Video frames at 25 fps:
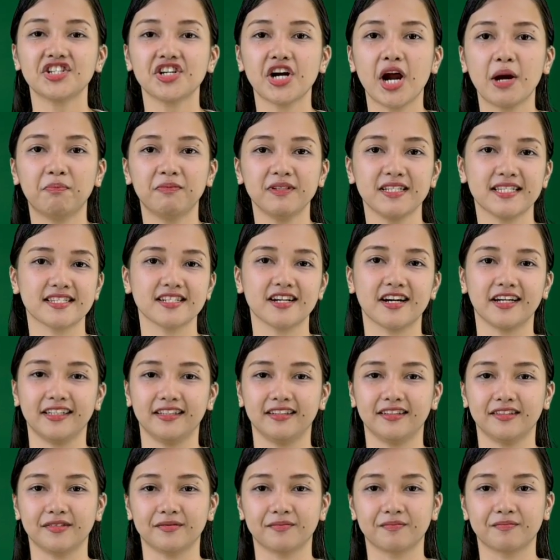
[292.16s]
The
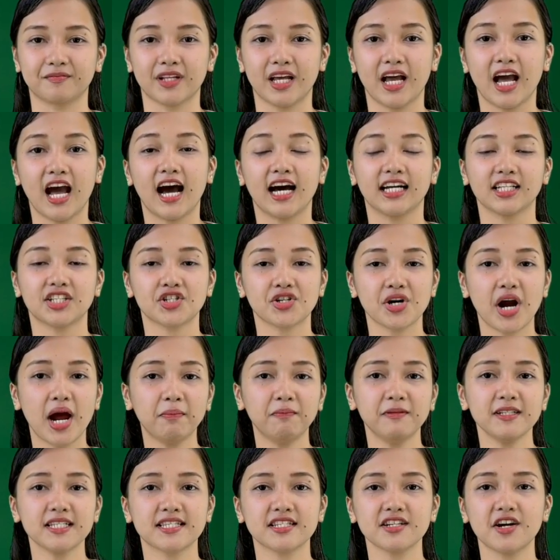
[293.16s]
trapezoid. A
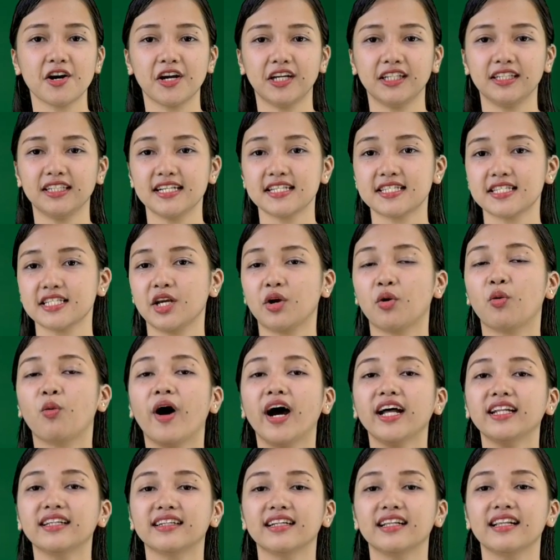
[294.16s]
trapezoid is a
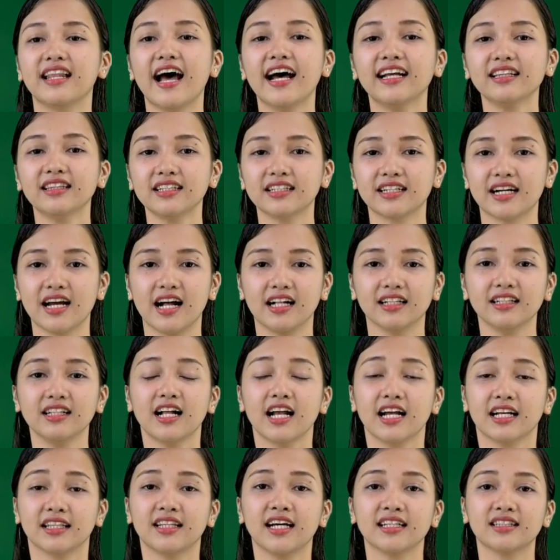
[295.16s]

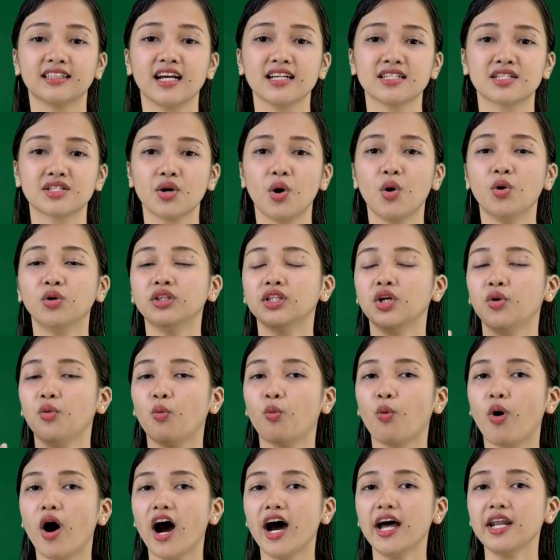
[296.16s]
quadrilateral that has
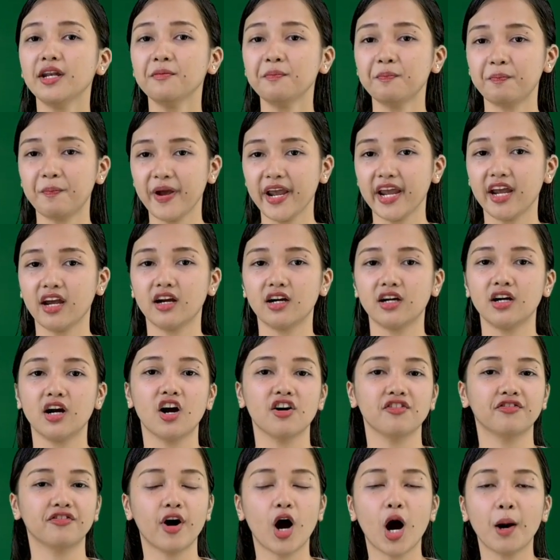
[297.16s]
only one
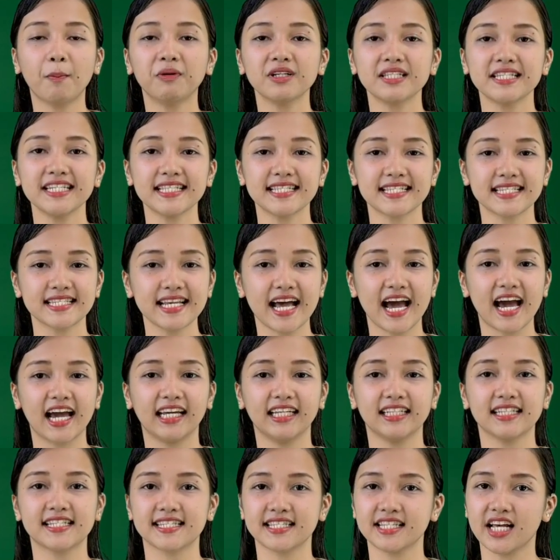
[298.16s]
pair of opposite
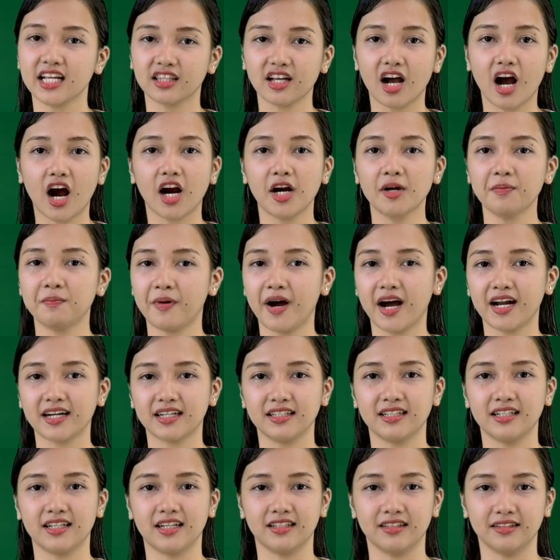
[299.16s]
sides that are
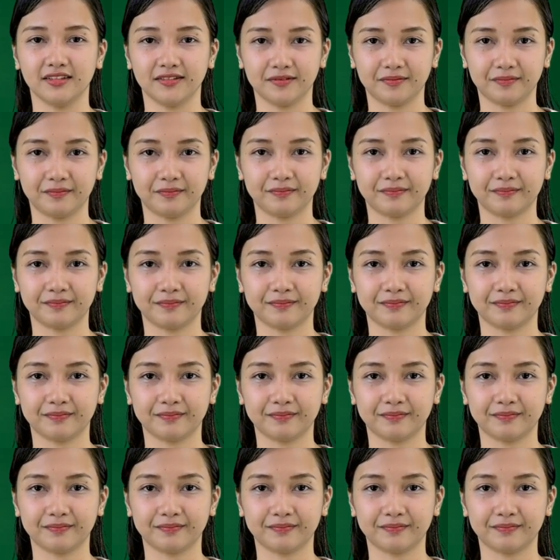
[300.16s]
parallel.